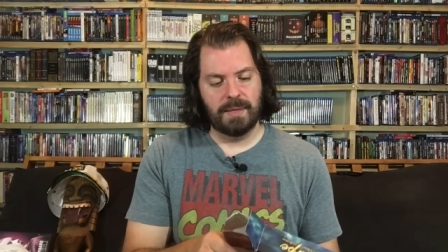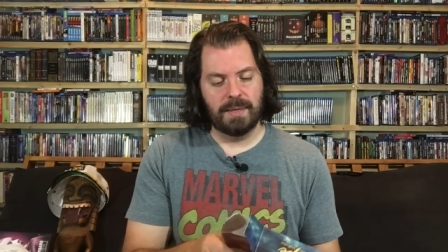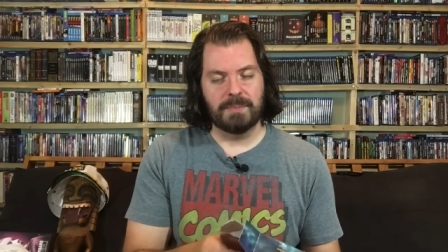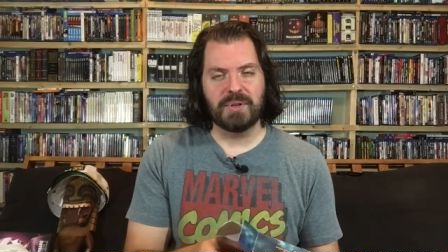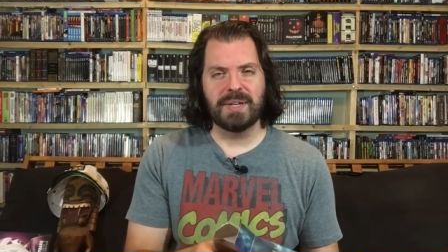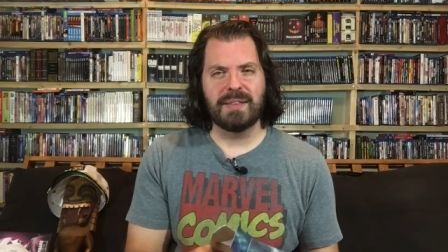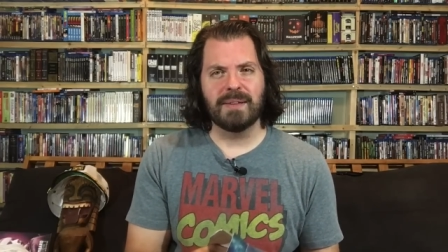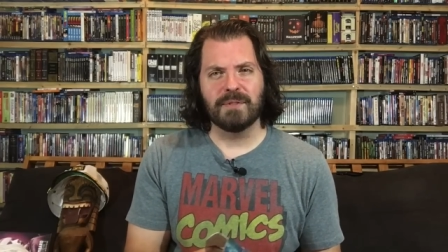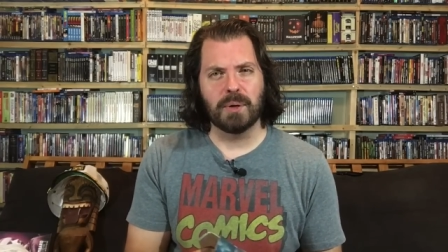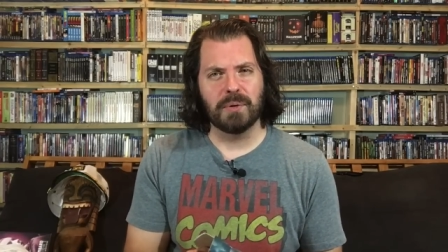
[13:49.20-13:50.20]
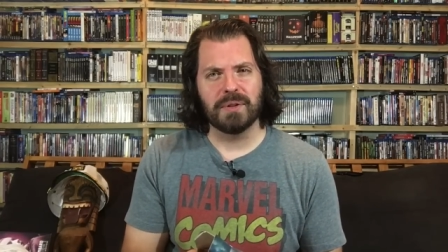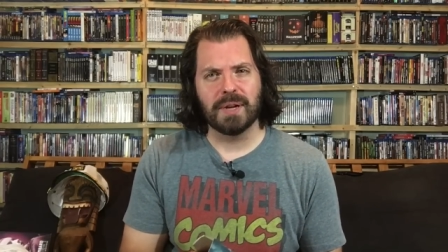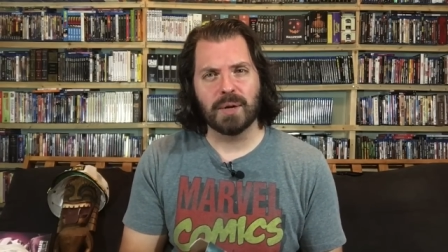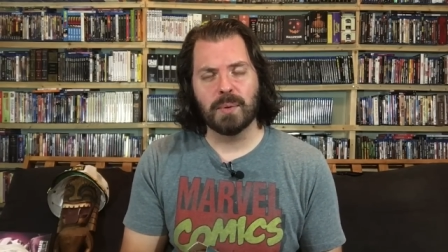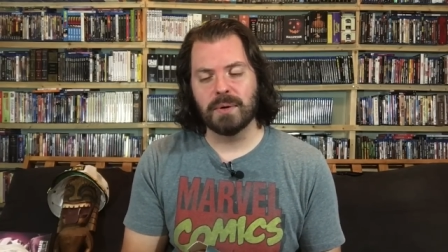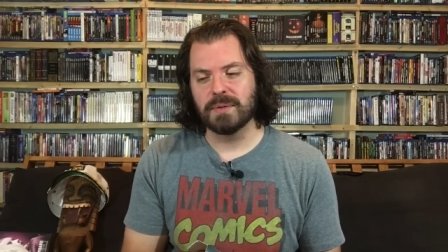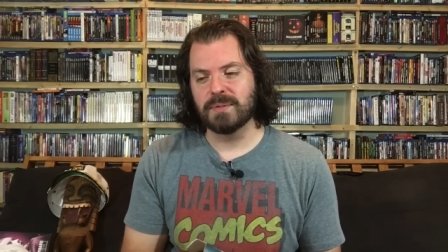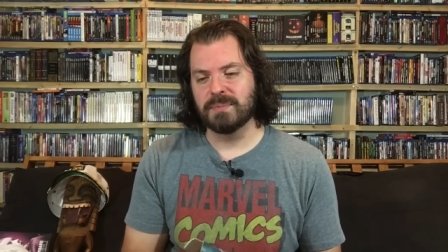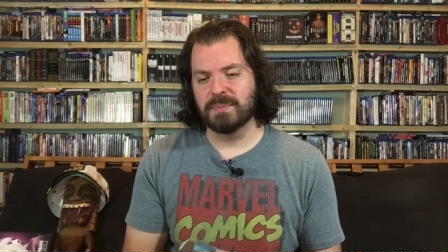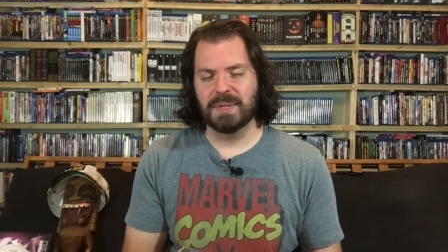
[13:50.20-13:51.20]
I'm trying to think of Goldeneye quotes,
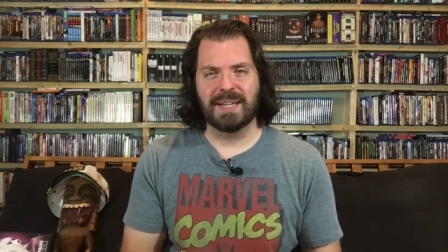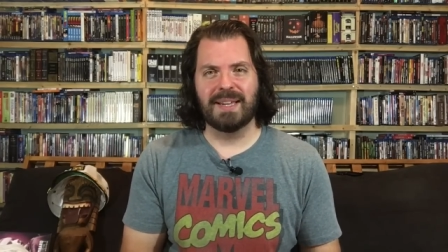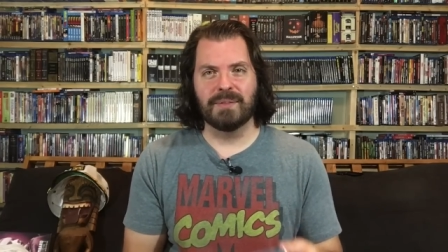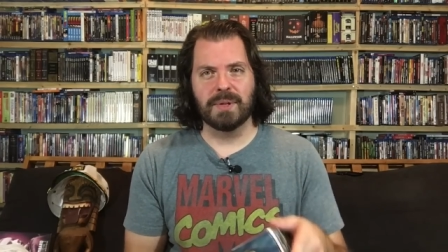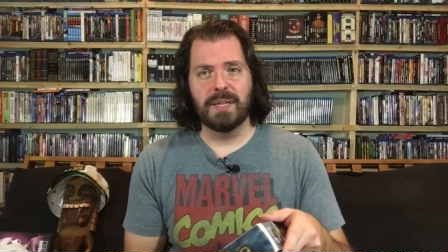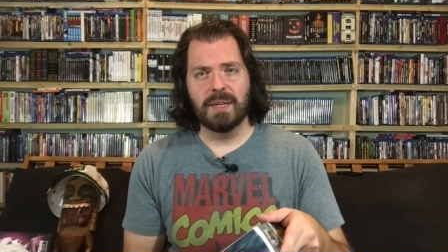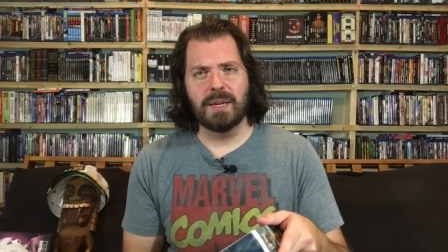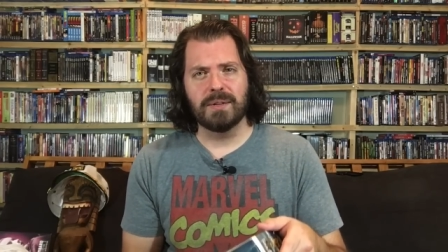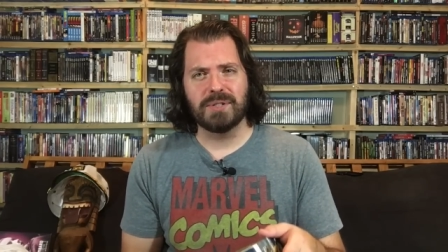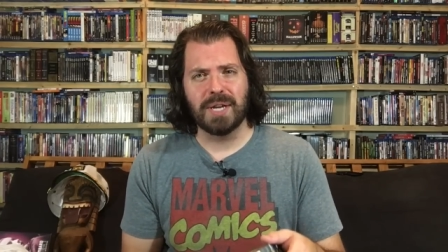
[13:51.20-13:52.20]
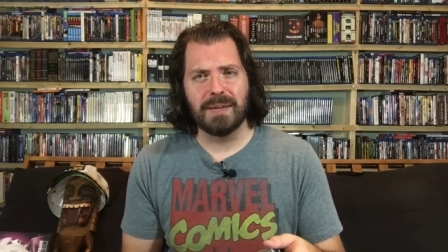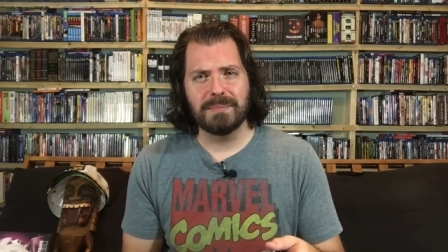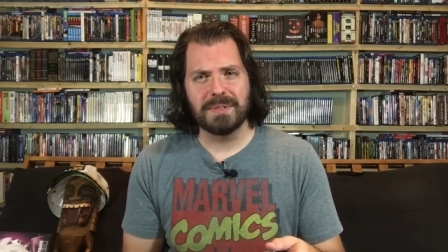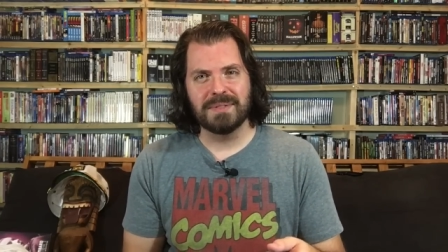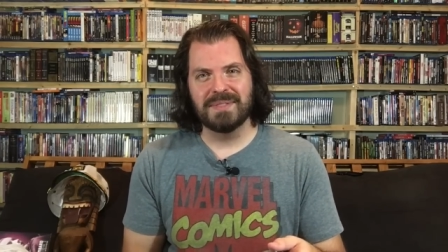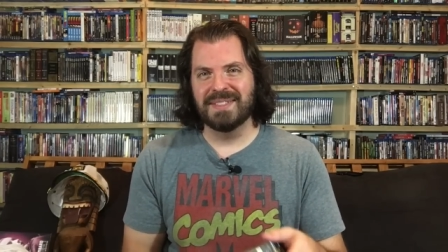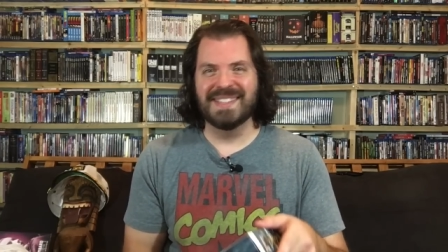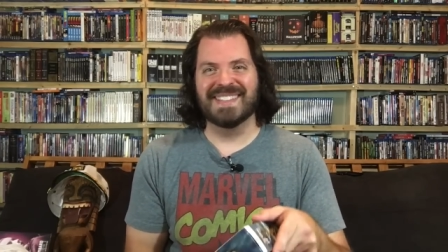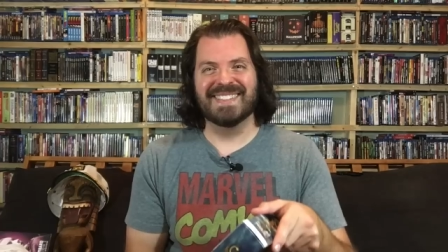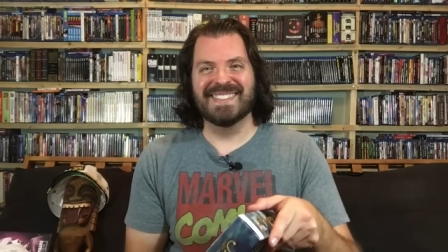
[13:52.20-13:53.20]
but I can't really. Hello, James.
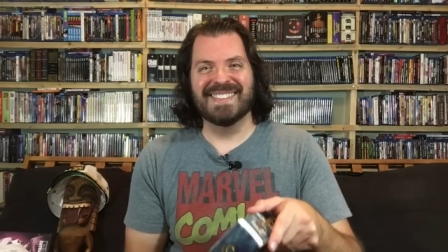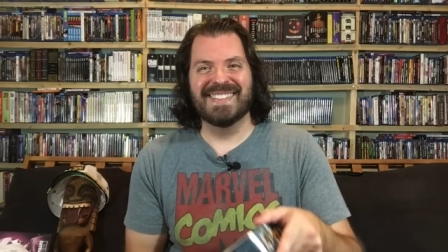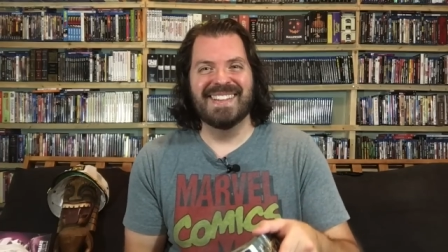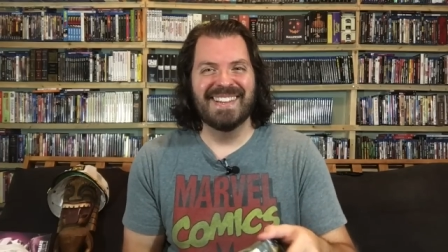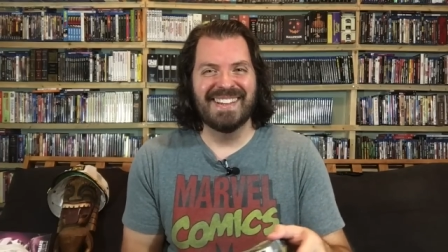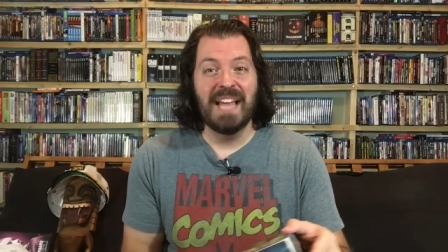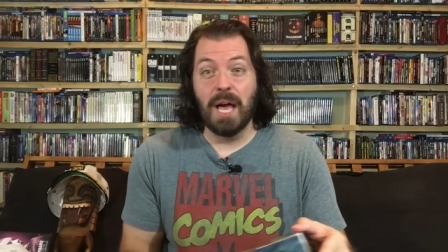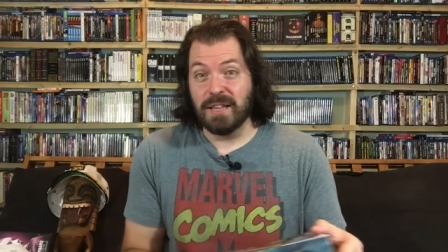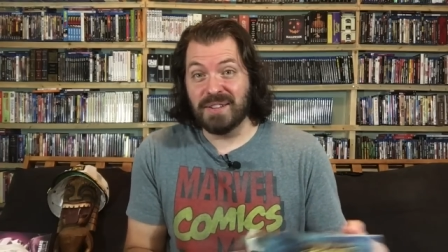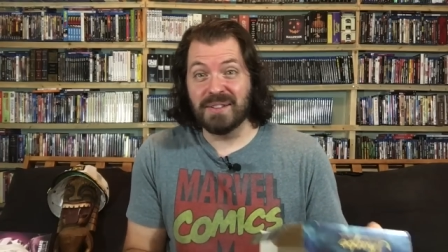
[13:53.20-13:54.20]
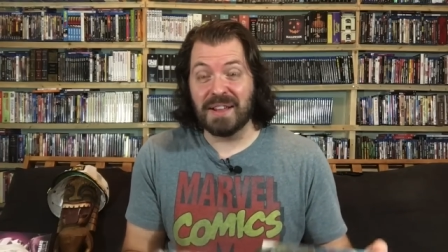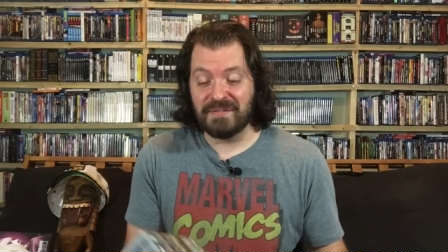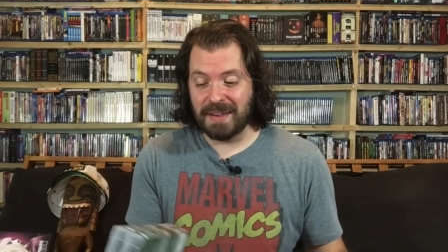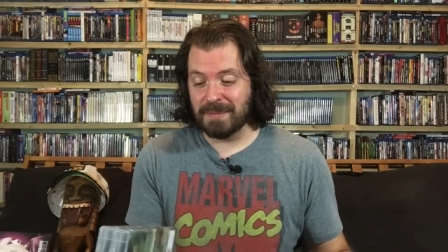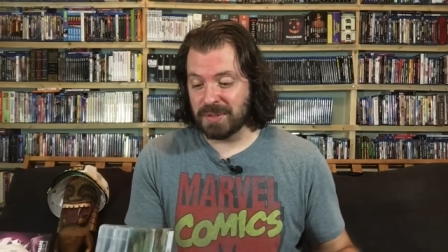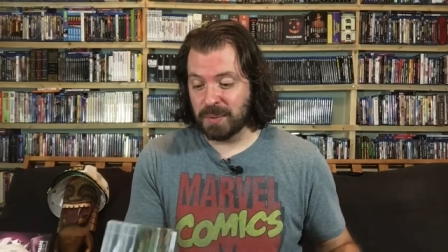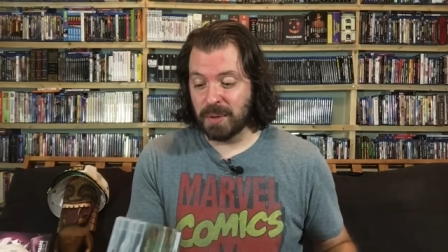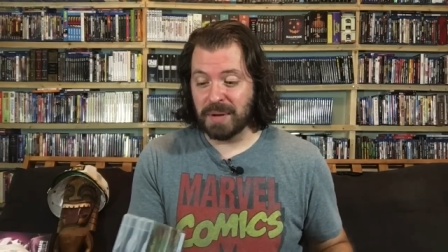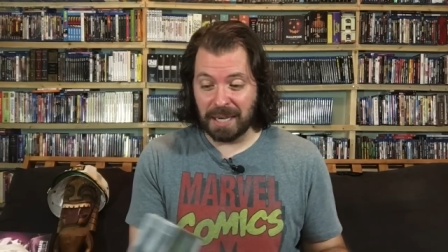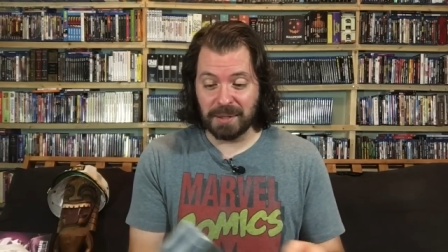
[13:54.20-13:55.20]
You know that famous
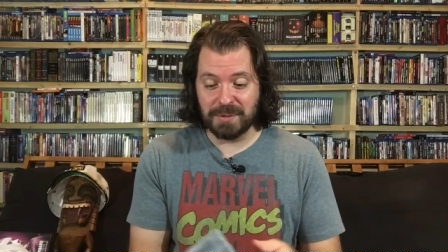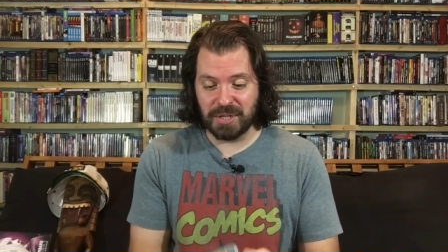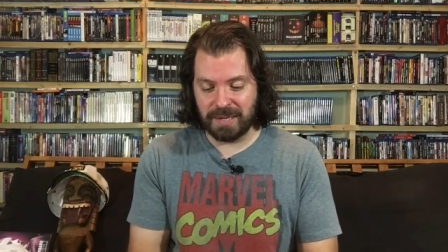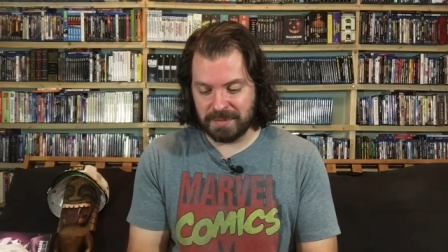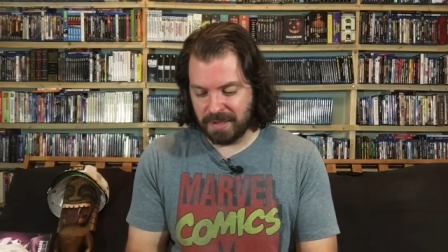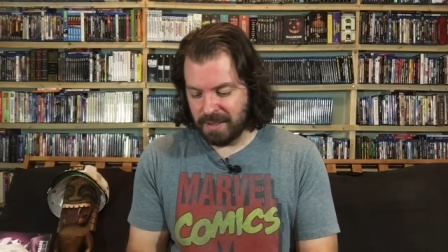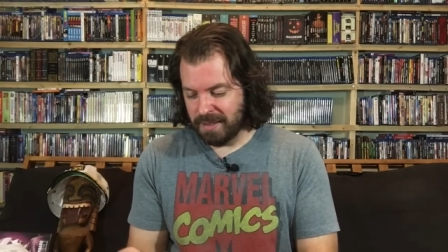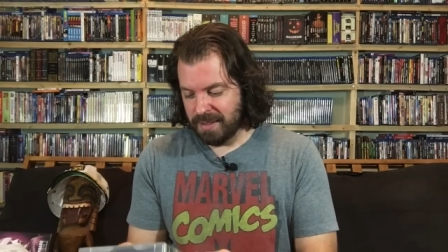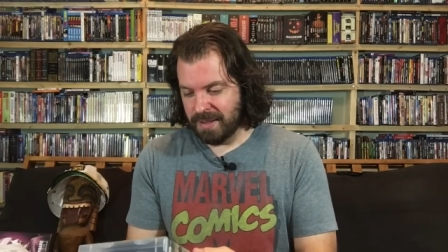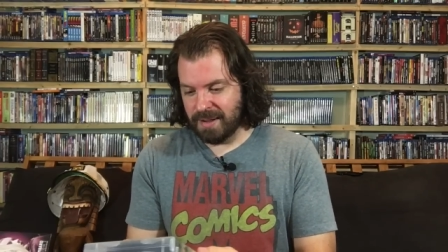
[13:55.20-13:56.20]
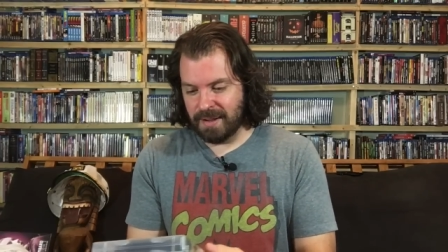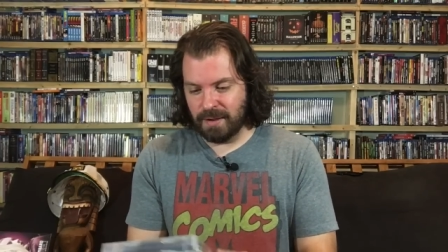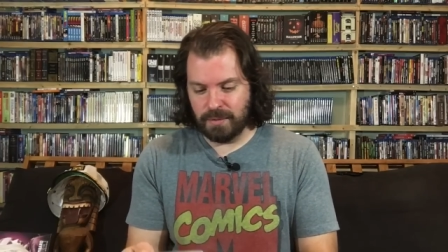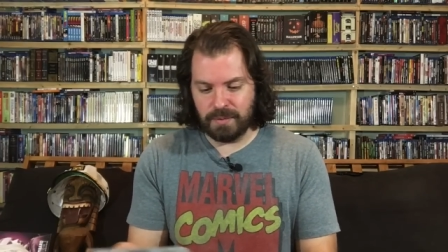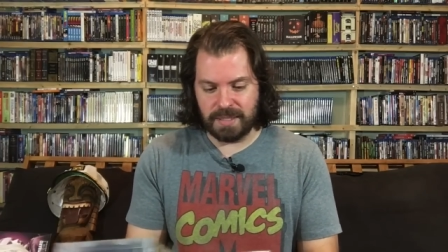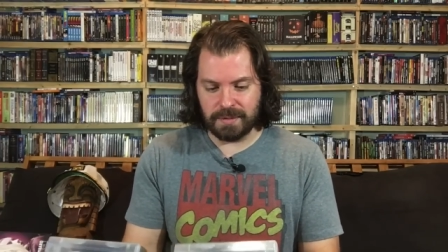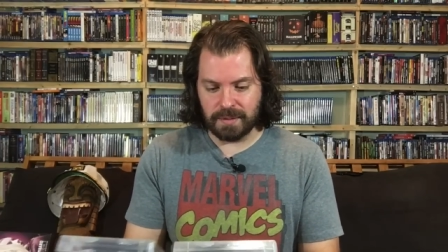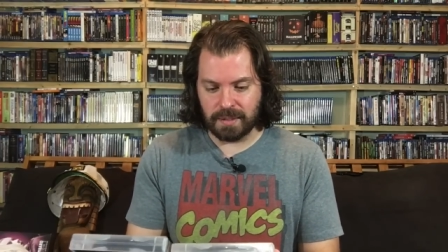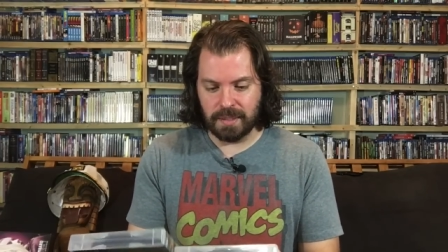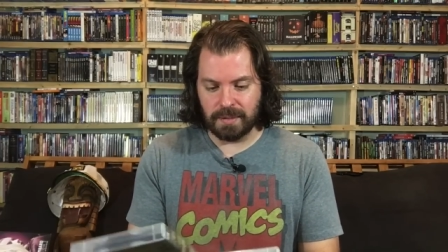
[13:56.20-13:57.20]
quote, hello, James. Ooh, these
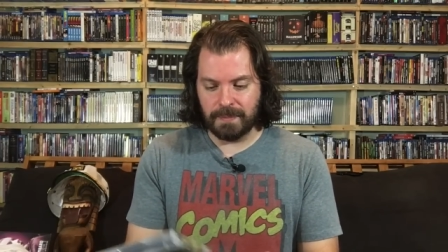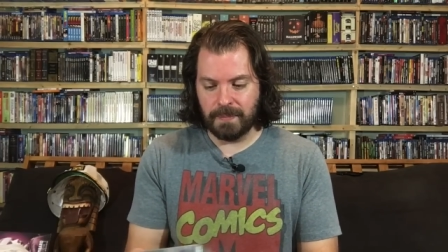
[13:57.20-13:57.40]
look good.